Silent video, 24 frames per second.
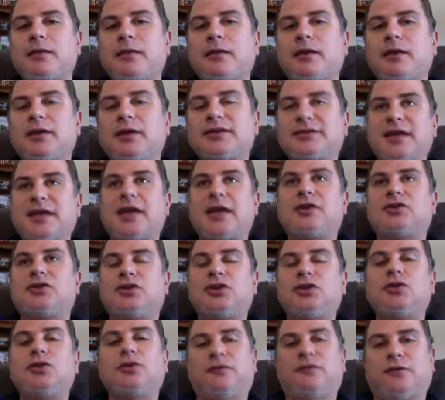It's saying to the
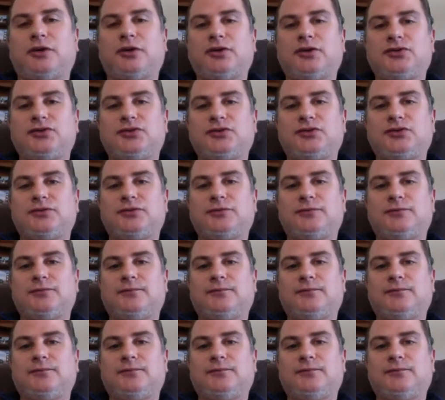universe,